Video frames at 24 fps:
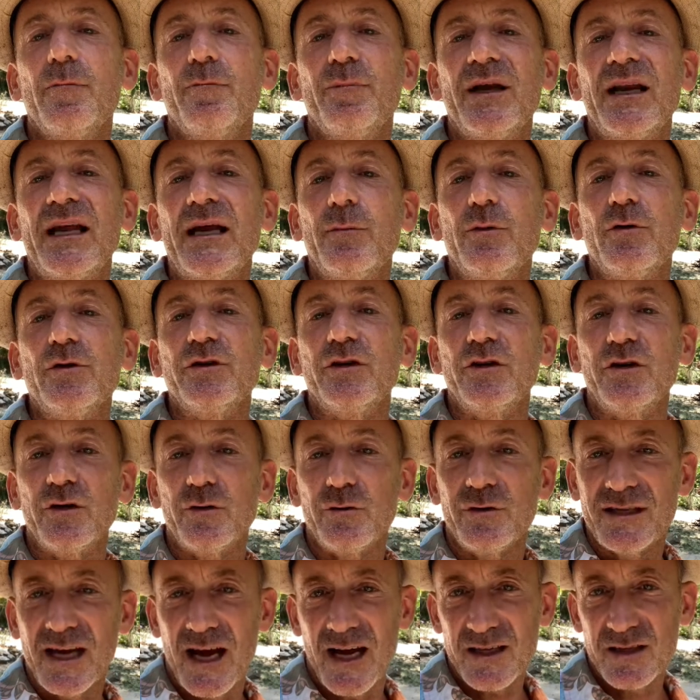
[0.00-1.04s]
been able to
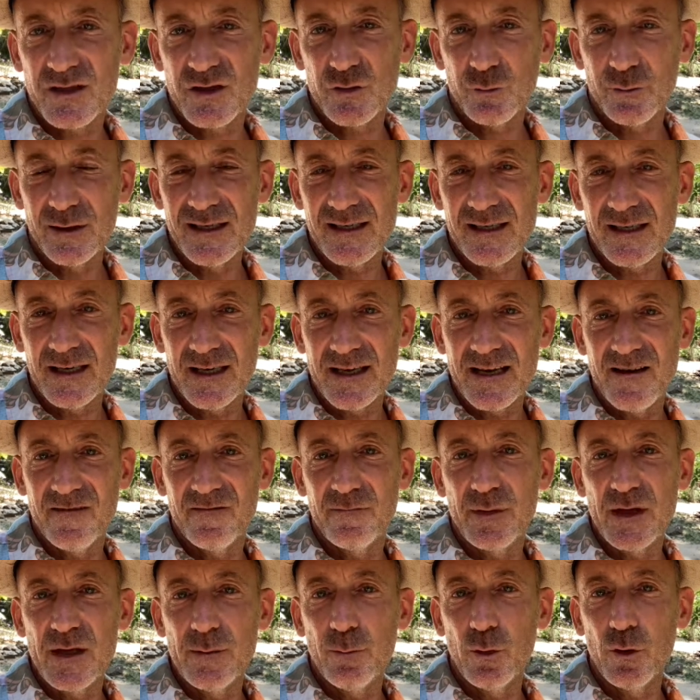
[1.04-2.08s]
do tests recently of
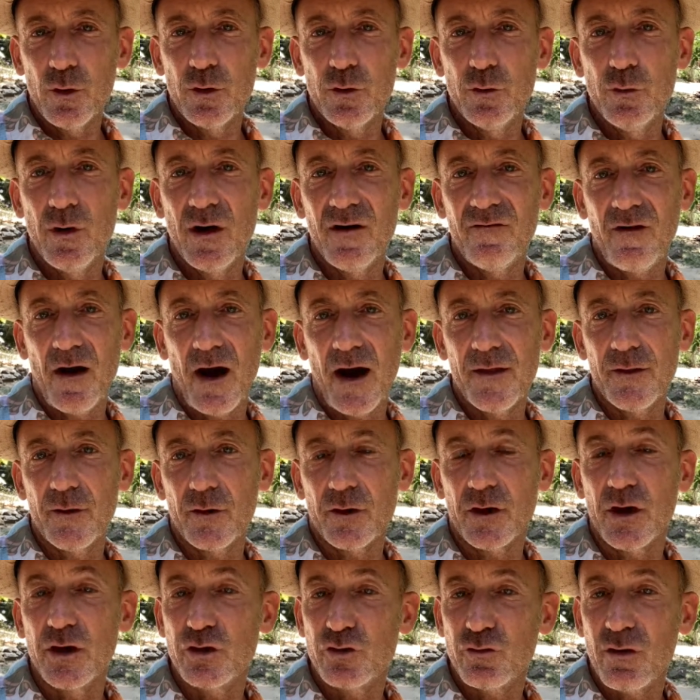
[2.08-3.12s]
people who have either
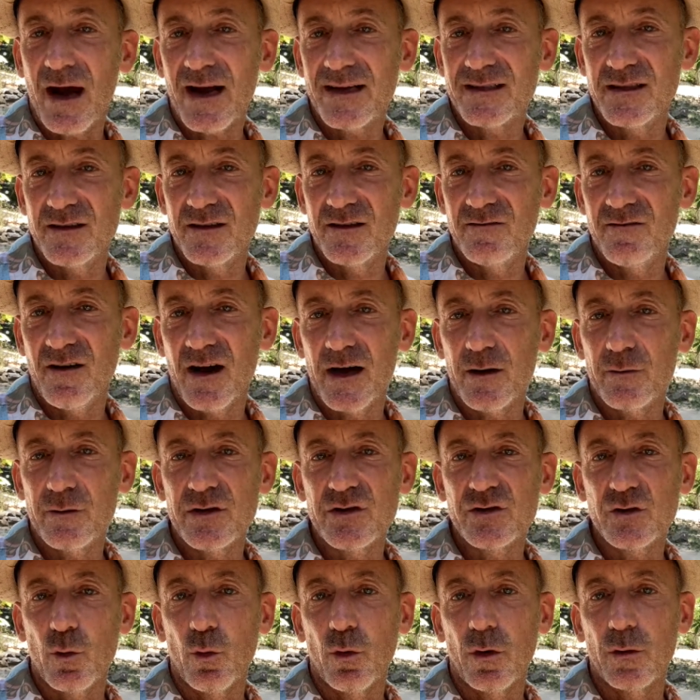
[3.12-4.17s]
contracted the
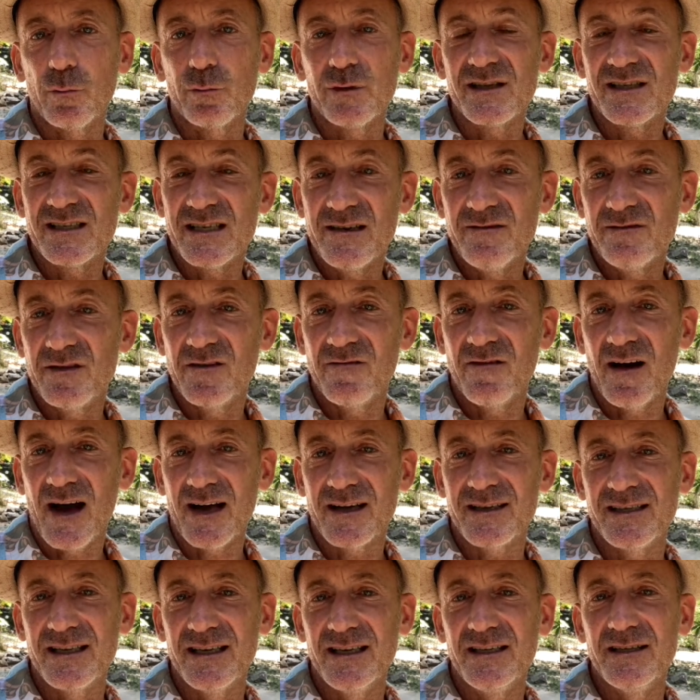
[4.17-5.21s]
virus or received the
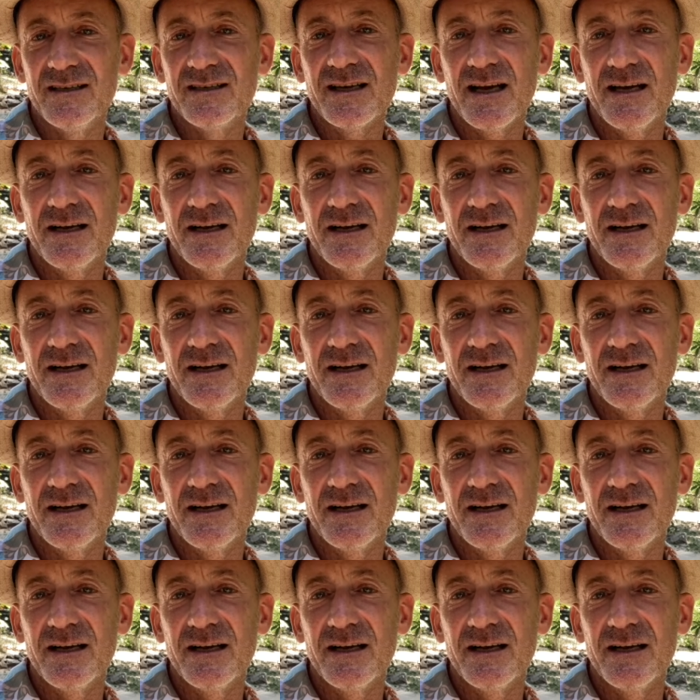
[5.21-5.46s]
vaccines,